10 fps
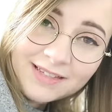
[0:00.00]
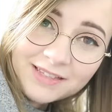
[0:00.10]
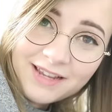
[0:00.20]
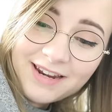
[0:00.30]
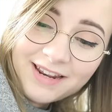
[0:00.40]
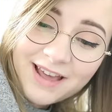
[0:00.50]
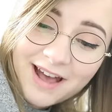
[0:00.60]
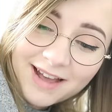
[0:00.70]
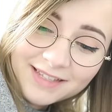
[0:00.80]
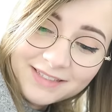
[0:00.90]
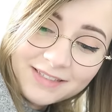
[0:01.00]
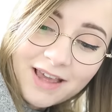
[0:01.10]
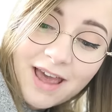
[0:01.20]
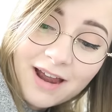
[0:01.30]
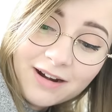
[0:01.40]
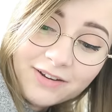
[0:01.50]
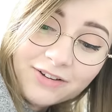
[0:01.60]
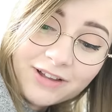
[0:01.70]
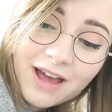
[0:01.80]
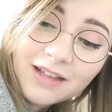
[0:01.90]
Slated asks, how do
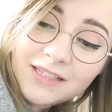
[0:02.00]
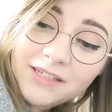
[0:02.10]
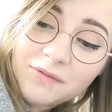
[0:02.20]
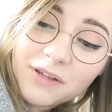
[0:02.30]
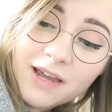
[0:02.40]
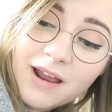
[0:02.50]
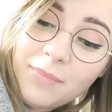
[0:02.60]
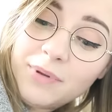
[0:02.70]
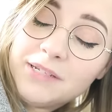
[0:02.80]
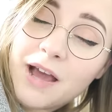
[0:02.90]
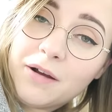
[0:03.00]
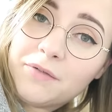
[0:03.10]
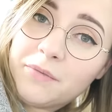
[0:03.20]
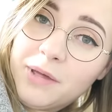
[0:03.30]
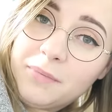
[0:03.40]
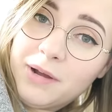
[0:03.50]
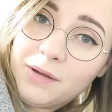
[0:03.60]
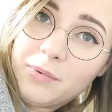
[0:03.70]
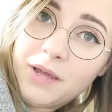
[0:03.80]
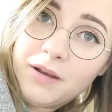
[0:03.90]
your cats even get up and down from that
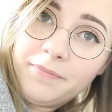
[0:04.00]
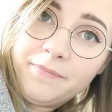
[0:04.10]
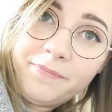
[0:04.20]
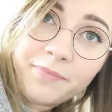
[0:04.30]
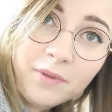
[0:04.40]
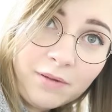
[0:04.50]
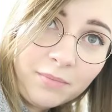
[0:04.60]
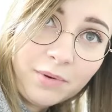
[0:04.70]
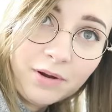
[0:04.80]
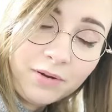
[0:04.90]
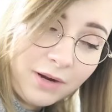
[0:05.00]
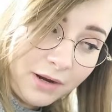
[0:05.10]
bunk bed? Maro,